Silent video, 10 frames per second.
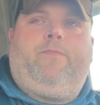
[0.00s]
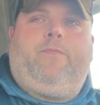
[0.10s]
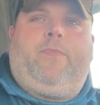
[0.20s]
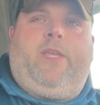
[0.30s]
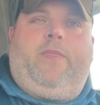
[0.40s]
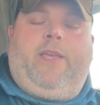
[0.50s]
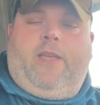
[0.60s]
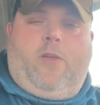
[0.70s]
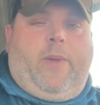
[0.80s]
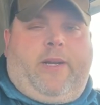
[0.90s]
then they
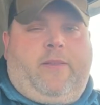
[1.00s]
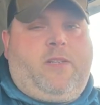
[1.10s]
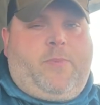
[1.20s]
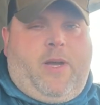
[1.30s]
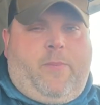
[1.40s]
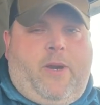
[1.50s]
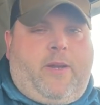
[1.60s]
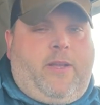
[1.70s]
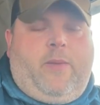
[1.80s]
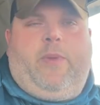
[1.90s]
can go back to the spot
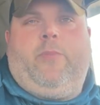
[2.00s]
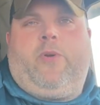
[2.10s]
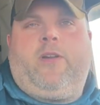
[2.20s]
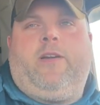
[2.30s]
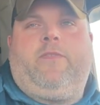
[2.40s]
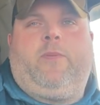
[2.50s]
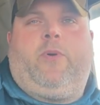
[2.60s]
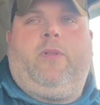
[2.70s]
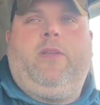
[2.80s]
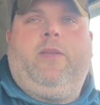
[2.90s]
market and be more
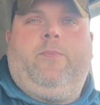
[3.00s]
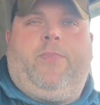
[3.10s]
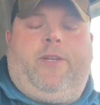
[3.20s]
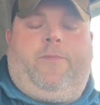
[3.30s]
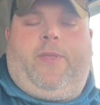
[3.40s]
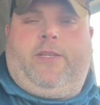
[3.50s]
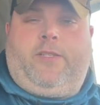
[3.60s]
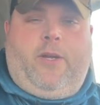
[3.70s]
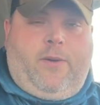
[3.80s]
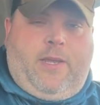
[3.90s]
comfortable. But if things
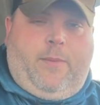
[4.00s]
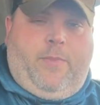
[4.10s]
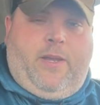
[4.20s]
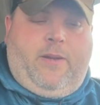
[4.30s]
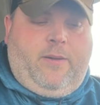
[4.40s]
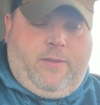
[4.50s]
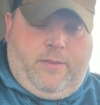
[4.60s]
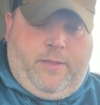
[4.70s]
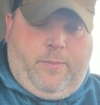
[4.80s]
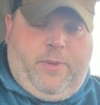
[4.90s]
don't get better,
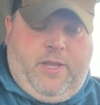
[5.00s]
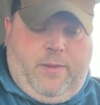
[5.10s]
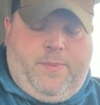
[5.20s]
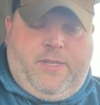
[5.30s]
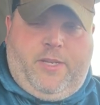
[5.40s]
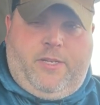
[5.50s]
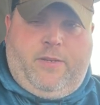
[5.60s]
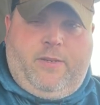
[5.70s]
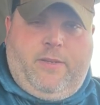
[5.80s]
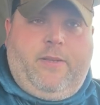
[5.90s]
they'll be in a position